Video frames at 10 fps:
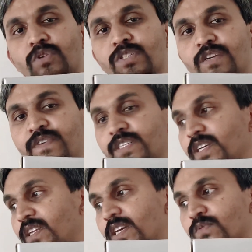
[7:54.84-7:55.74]
Surface
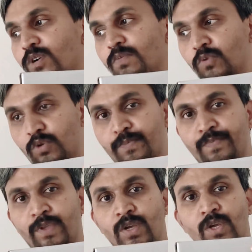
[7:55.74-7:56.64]
area is what? More.
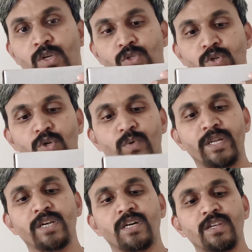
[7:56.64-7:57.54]
So over
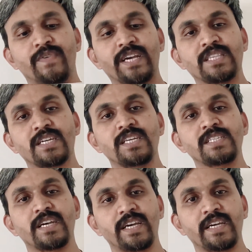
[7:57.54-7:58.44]
here, if I increase
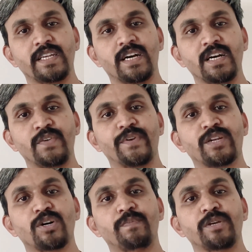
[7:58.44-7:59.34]
the area, effect
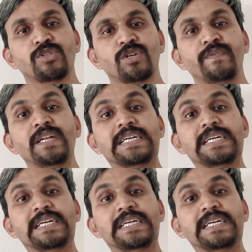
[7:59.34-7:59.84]
of pressure will